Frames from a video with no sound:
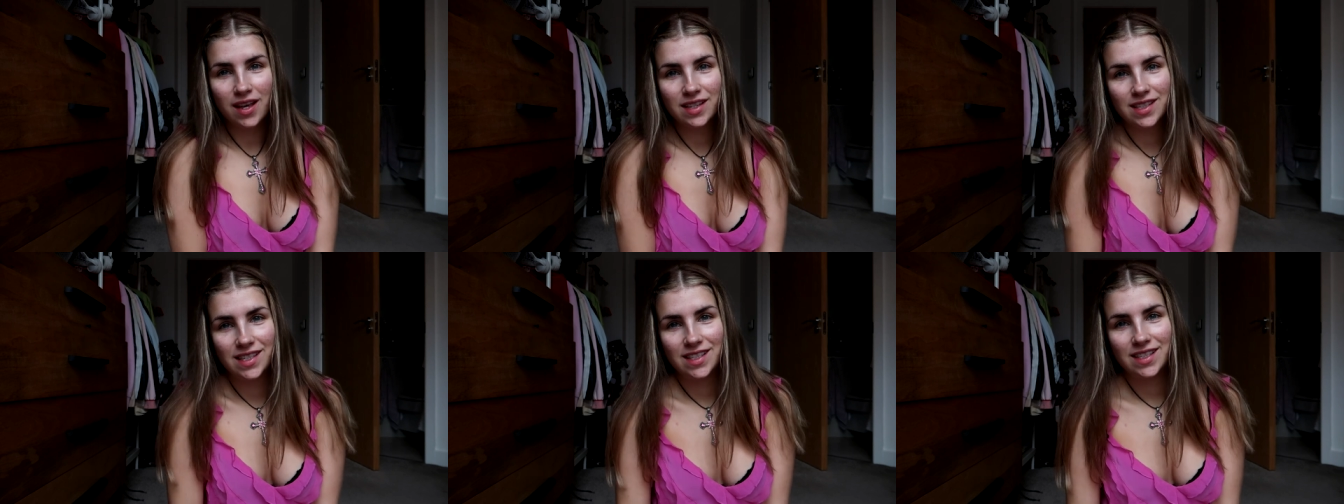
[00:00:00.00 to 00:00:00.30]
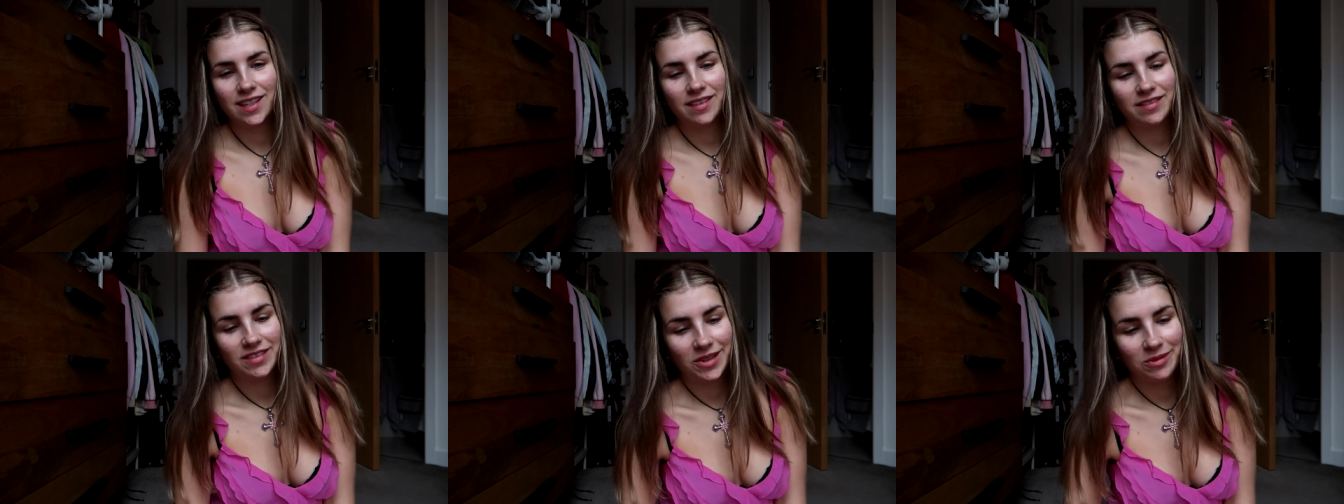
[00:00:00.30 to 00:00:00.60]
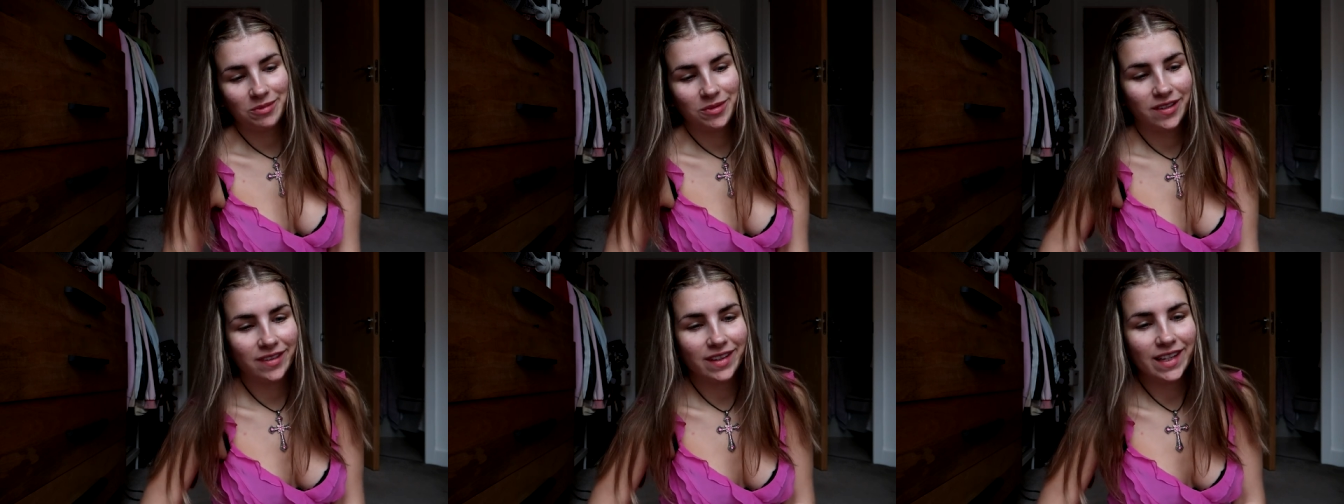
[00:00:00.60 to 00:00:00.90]
while since I've
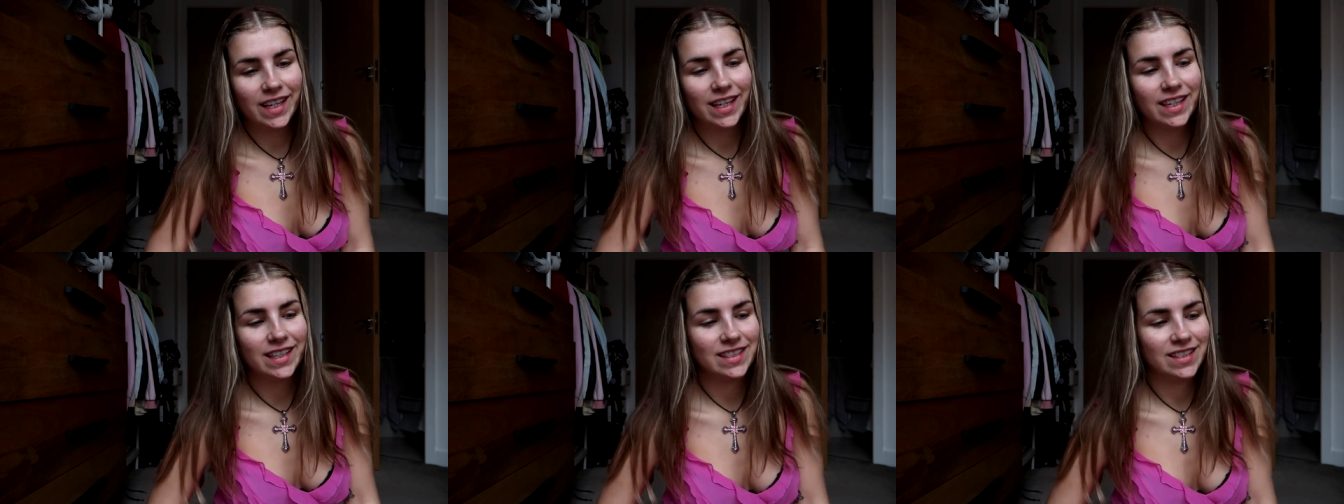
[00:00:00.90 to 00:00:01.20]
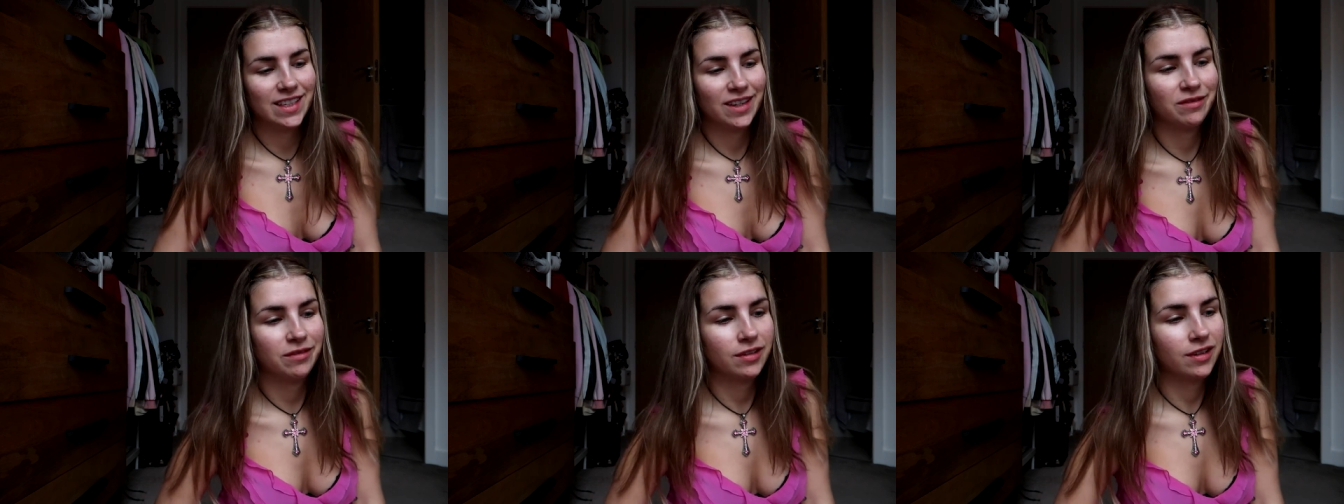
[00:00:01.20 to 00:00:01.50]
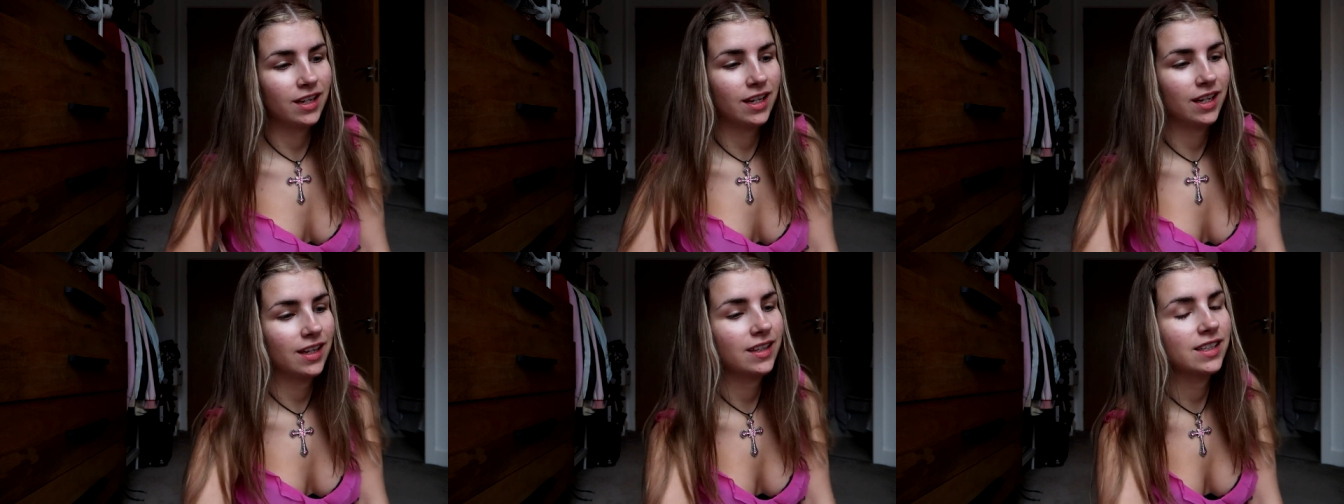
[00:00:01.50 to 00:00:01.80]
done one of these. I
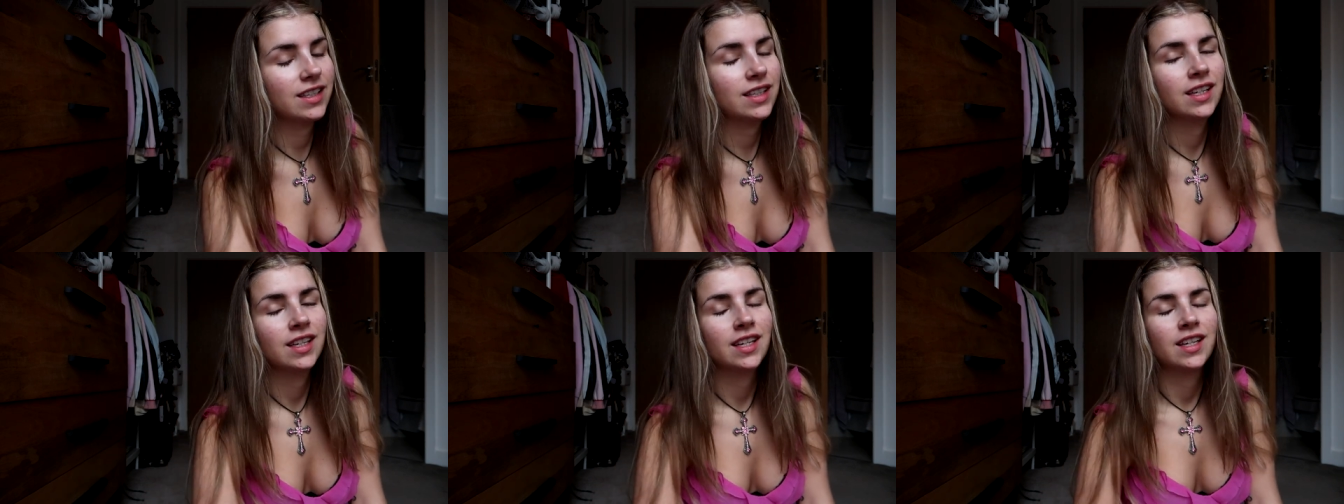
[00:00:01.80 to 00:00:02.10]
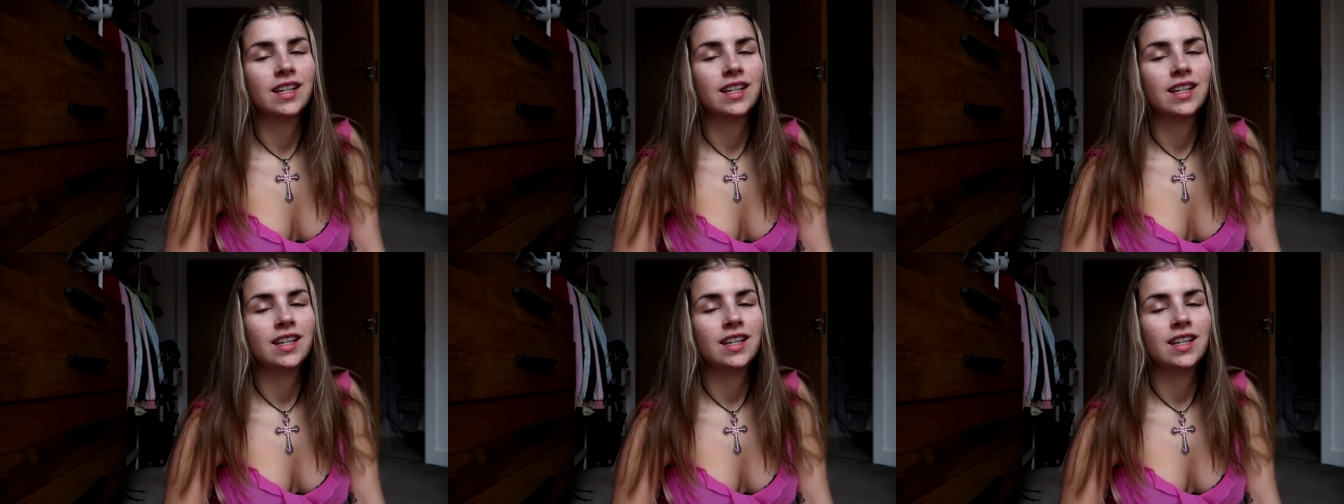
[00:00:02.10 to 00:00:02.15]
feel like